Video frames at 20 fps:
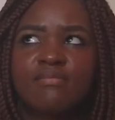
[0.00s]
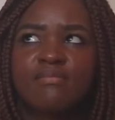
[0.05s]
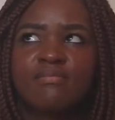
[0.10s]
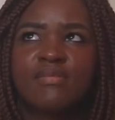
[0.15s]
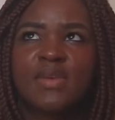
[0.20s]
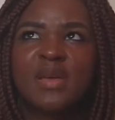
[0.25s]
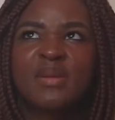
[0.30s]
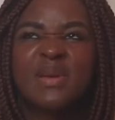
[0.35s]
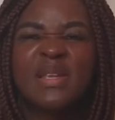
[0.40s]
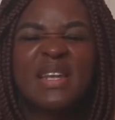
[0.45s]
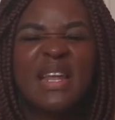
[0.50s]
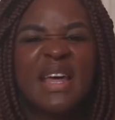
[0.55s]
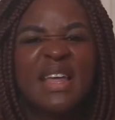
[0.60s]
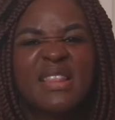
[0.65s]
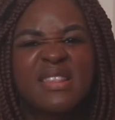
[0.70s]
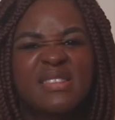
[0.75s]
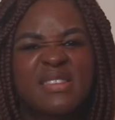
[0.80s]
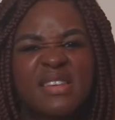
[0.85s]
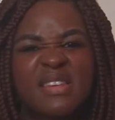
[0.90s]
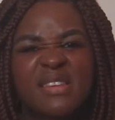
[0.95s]
maybe
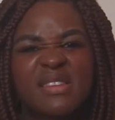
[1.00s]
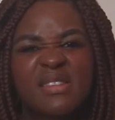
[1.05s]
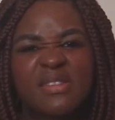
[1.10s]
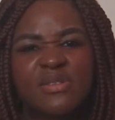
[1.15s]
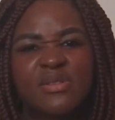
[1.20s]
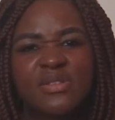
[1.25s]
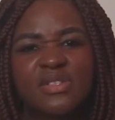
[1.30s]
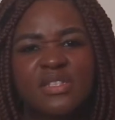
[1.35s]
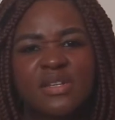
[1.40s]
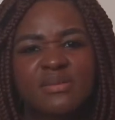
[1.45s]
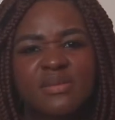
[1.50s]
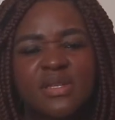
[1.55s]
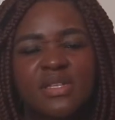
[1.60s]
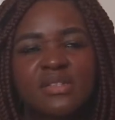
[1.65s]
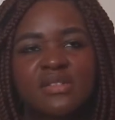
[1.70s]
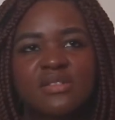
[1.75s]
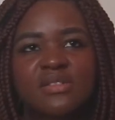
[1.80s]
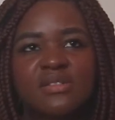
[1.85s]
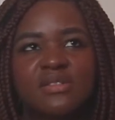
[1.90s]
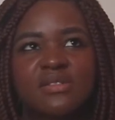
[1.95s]
19th or
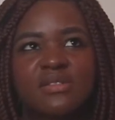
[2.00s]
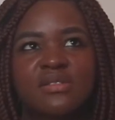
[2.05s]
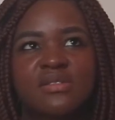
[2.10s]
something.